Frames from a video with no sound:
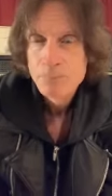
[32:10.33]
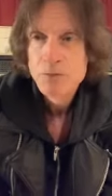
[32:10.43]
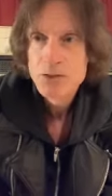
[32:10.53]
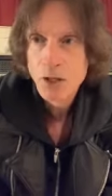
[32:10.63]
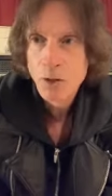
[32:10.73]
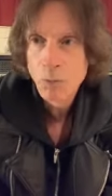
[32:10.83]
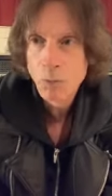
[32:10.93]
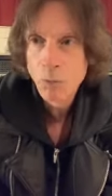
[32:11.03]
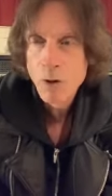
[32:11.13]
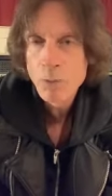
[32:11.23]
So,
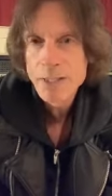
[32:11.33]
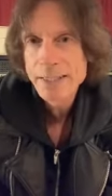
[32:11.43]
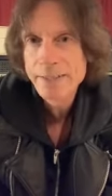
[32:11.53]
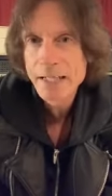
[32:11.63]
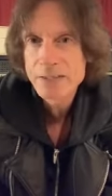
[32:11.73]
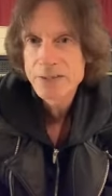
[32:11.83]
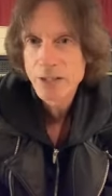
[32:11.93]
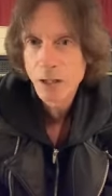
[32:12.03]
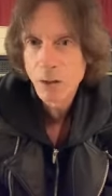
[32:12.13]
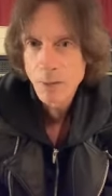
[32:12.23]
when we did that
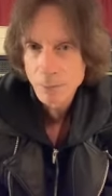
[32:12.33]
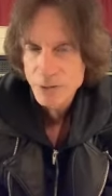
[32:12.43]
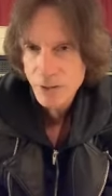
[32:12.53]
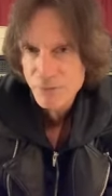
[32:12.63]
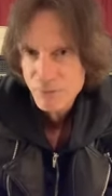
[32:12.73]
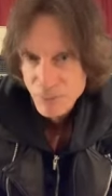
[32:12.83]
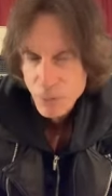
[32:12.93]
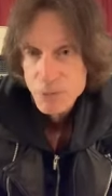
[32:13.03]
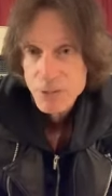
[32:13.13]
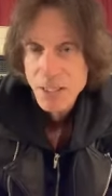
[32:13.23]
show, it was our
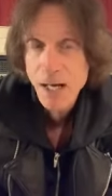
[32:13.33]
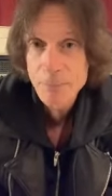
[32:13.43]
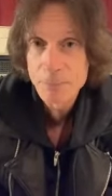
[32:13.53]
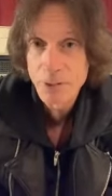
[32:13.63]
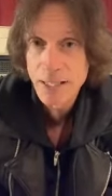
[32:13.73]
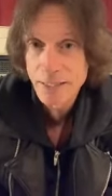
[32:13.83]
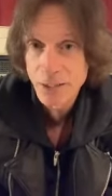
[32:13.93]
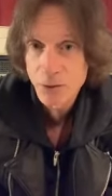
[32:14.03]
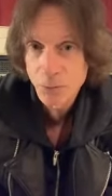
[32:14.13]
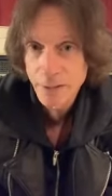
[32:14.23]
first time playing in
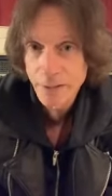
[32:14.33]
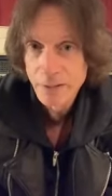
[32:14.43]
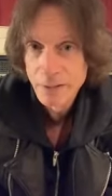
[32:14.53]
Korea,